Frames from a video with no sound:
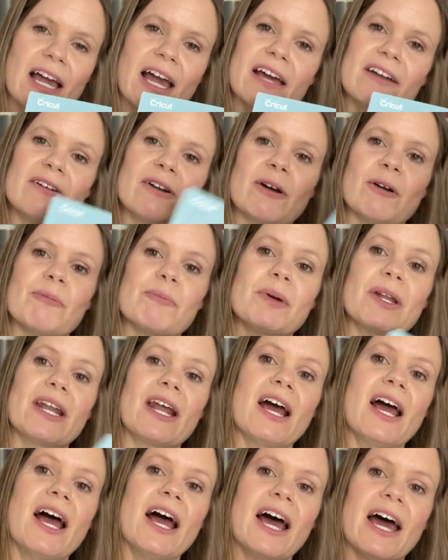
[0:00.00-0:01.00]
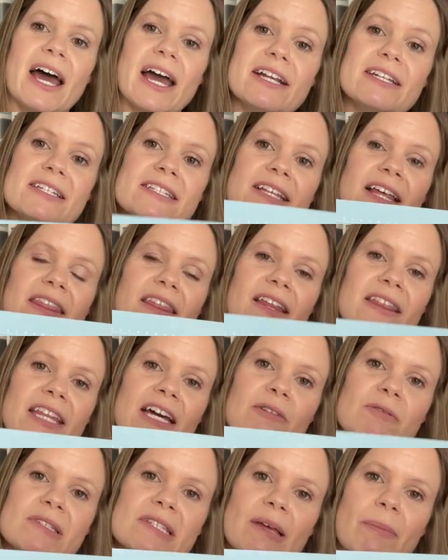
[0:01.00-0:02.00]
I don't know, but I thought
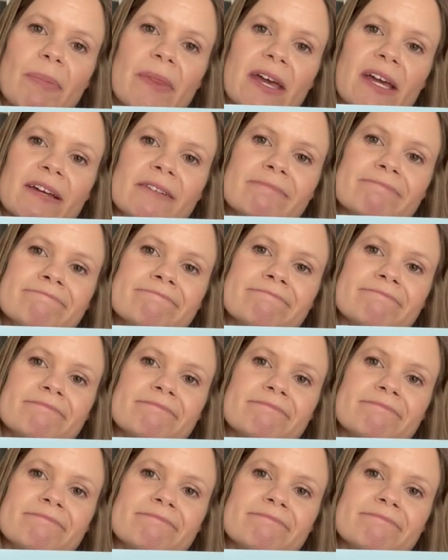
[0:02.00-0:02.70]
that was something